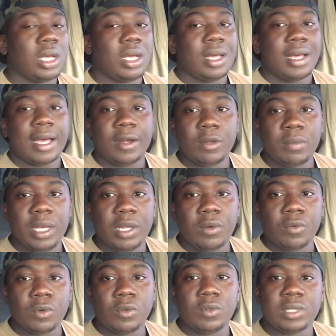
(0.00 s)
I don't make the
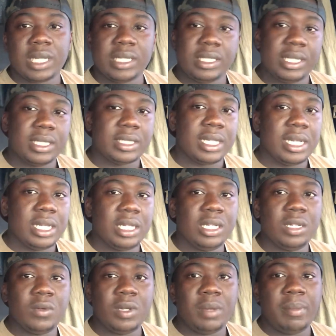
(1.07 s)
rules. I just take the
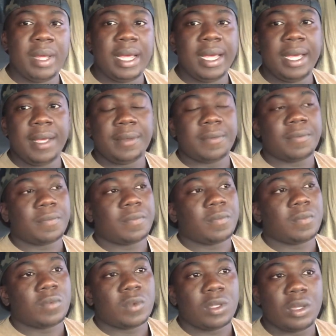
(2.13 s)
good with the bad.
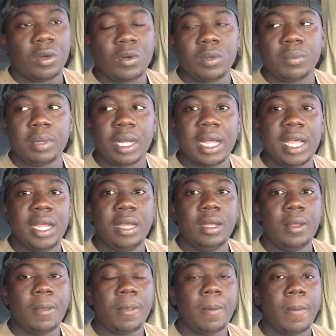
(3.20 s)
Don't complain.
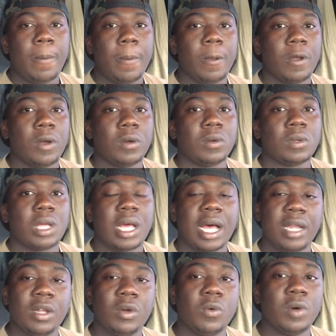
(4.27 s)
You know, I
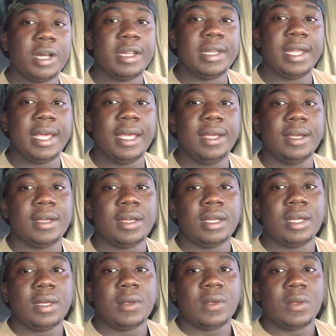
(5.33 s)
know one day
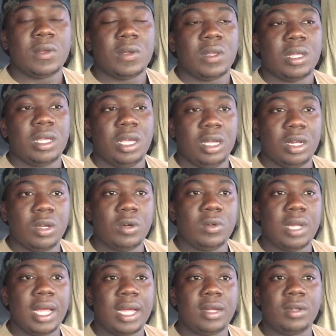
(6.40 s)
it'll go
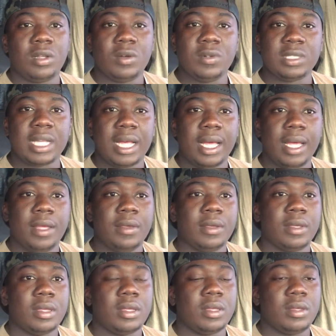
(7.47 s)
down as long as I,
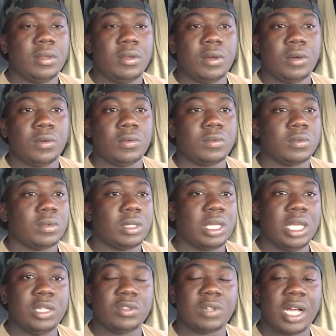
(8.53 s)
you know,
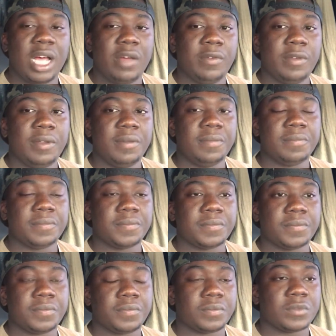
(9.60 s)
keep driving
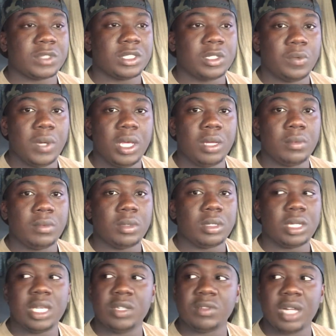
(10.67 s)
the way
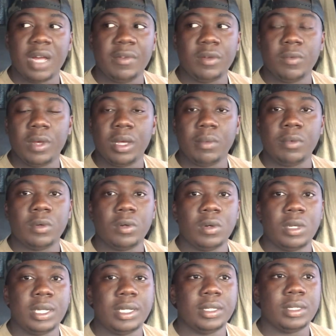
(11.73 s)
I'm doing
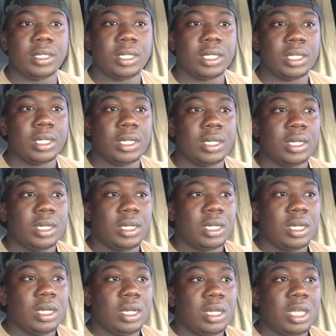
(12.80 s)
and
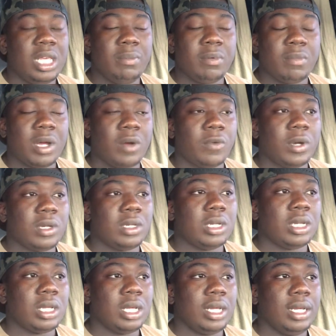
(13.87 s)
keeping my record
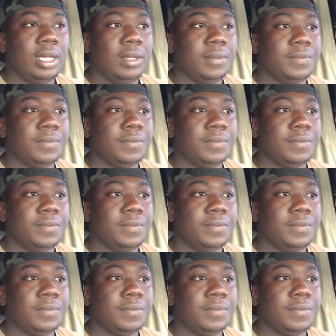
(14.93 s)
clean.